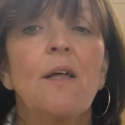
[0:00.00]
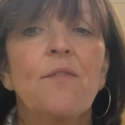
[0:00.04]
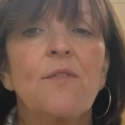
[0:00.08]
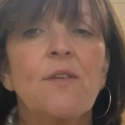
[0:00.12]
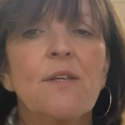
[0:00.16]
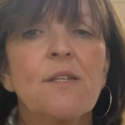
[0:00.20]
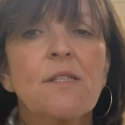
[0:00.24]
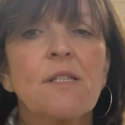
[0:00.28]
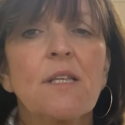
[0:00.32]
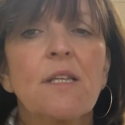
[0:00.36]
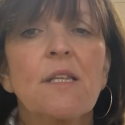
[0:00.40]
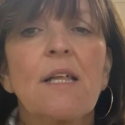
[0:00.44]

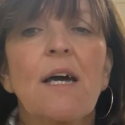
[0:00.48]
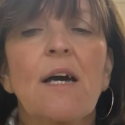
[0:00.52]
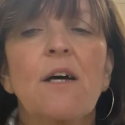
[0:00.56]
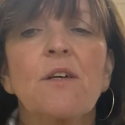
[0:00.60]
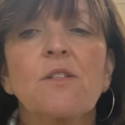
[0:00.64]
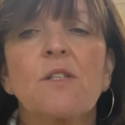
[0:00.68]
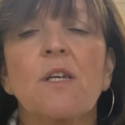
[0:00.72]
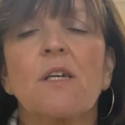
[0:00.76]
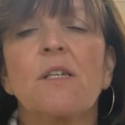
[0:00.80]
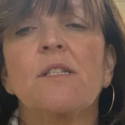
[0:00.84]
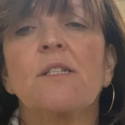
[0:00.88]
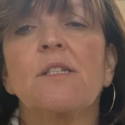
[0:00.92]
This
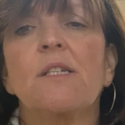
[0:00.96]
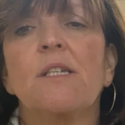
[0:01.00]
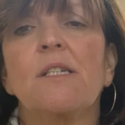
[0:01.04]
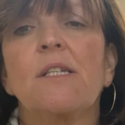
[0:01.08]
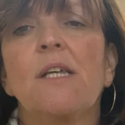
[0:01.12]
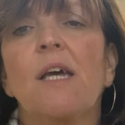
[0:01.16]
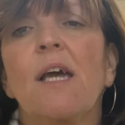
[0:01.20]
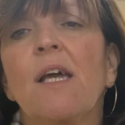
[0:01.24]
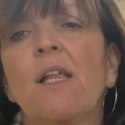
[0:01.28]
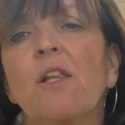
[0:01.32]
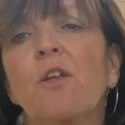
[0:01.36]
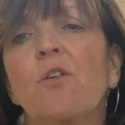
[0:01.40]
allows us to
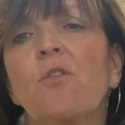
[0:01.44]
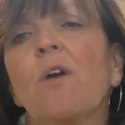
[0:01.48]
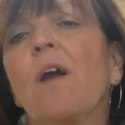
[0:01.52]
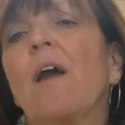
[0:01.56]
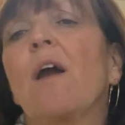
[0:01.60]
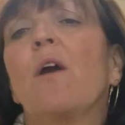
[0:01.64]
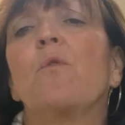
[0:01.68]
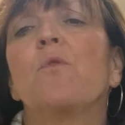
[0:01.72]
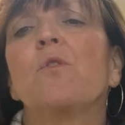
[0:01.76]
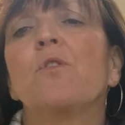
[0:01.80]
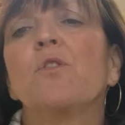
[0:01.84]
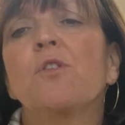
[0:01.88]
tailor
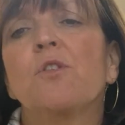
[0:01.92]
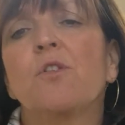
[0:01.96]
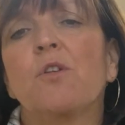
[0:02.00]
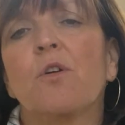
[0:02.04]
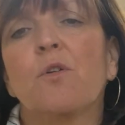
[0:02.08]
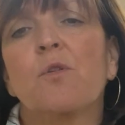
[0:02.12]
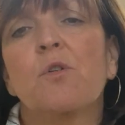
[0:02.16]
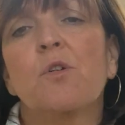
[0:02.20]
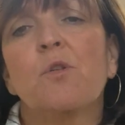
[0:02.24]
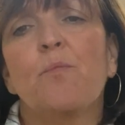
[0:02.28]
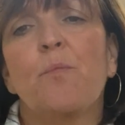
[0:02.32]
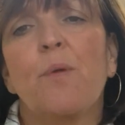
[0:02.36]
our
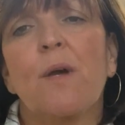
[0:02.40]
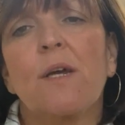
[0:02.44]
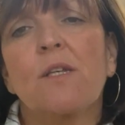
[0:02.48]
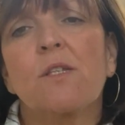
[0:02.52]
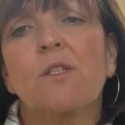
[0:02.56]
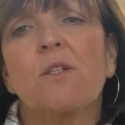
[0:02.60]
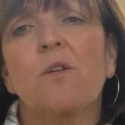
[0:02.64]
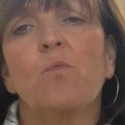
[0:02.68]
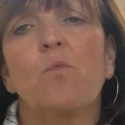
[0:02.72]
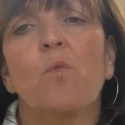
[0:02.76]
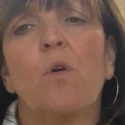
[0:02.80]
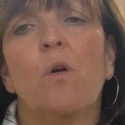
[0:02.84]
search
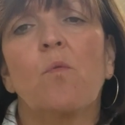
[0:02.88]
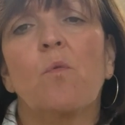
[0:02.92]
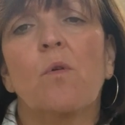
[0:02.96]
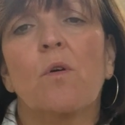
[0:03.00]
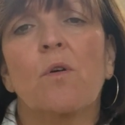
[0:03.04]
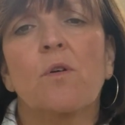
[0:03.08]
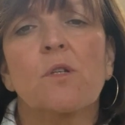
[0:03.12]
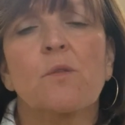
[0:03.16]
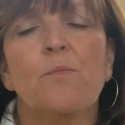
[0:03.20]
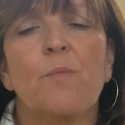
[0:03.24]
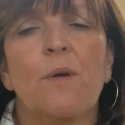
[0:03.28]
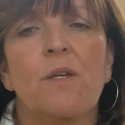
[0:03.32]
based on what
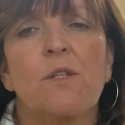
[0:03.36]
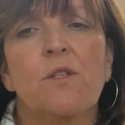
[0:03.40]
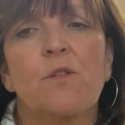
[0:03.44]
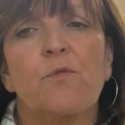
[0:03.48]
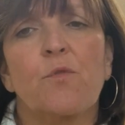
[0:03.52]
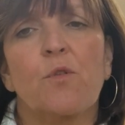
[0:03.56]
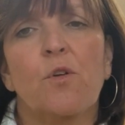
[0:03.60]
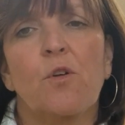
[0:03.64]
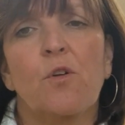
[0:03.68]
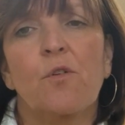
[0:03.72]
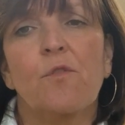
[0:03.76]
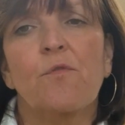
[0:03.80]
works best
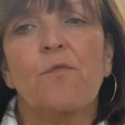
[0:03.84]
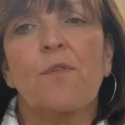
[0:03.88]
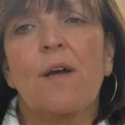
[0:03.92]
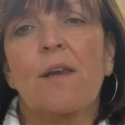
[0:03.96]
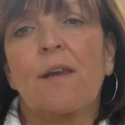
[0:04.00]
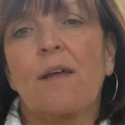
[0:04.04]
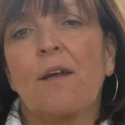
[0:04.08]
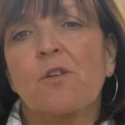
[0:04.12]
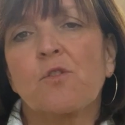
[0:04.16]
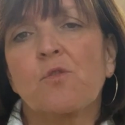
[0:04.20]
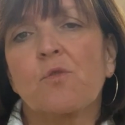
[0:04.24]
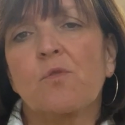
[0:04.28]
for your
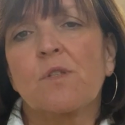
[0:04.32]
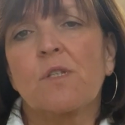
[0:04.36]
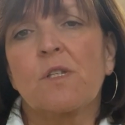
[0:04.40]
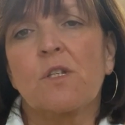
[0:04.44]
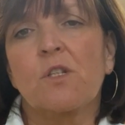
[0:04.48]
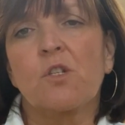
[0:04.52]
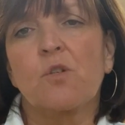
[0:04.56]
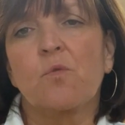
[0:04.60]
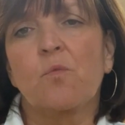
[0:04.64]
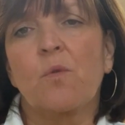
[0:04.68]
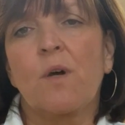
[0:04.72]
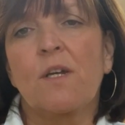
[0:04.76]
financial
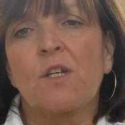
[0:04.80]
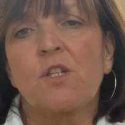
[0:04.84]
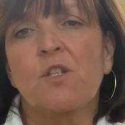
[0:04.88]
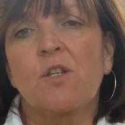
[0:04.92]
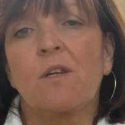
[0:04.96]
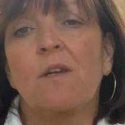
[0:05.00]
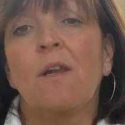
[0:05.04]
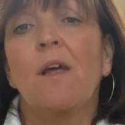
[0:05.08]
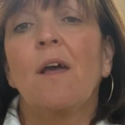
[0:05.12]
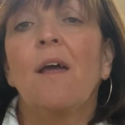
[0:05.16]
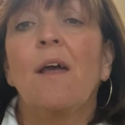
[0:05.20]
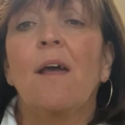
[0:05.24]

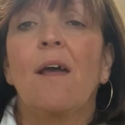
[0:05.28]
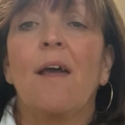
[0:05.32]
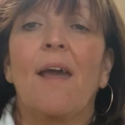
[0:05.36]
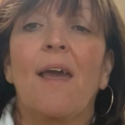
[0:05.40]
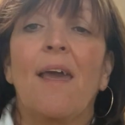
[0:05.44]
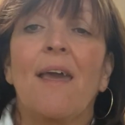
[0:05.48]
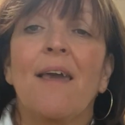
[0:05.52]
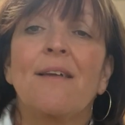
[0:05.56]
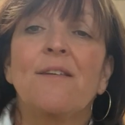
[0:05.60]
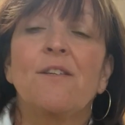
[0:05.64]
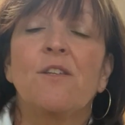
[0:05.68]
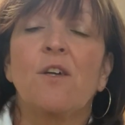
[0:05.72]
situation
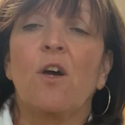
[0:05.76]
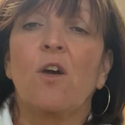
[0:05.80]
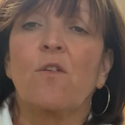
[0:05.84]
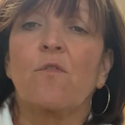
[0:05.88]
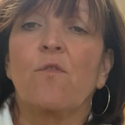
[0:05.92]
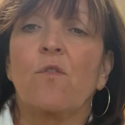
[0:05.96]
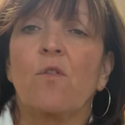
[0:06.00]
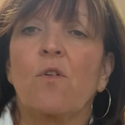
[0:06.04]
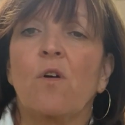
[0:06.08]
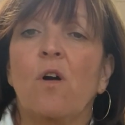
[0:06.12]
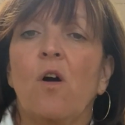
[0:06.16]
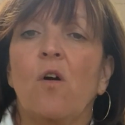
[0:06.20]
and
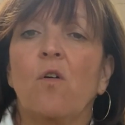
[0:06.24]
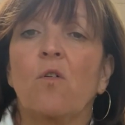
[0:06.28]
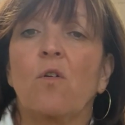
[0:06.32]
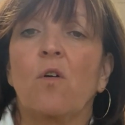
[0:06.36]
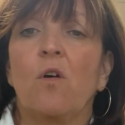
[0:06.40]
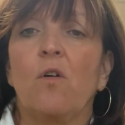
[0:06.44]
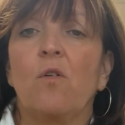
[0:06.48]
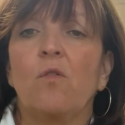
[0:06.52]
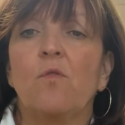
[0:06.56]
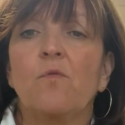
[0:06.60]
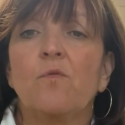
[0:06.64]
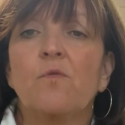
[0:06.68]
overall
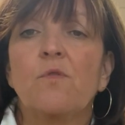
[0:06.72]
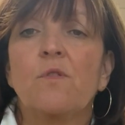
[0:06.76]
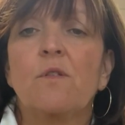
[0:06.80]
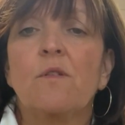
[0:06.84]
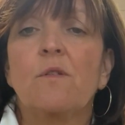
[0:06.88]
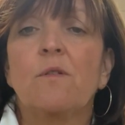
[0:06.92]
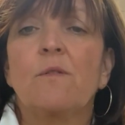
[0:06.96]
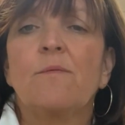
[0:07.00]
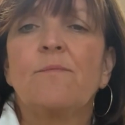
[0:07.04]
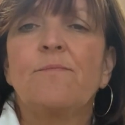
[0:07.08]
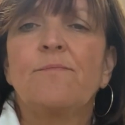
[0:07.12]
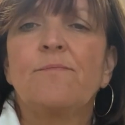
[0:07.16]
goals.